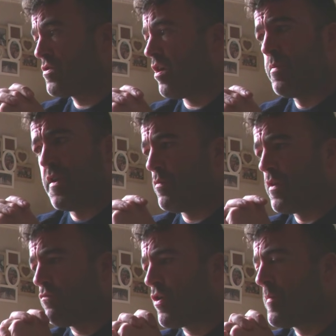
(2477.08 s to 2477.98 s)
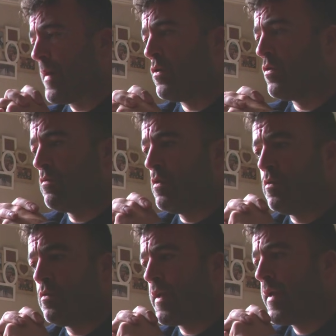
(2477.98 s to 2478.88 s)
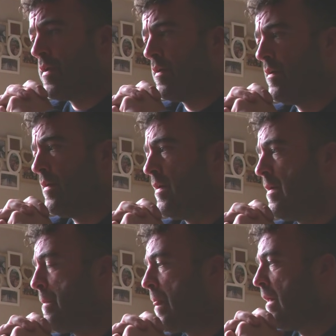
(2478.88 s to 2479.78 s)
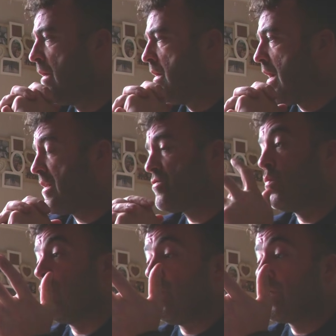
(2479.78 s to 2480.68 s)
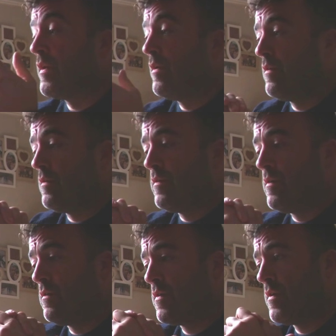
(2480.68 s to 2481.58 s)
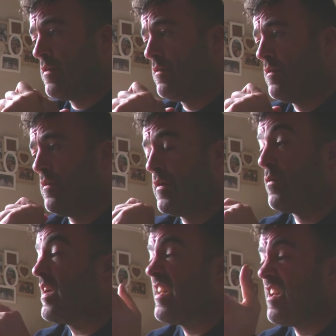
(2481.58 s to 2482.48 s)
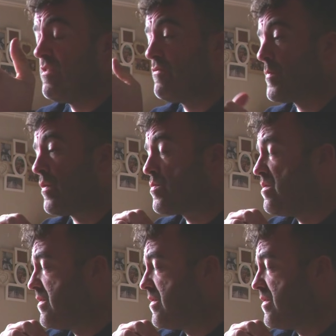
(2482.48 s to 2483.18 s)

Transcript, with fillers: stop, you know, you're running about all day. And it's rewarding, you know, and you're responsible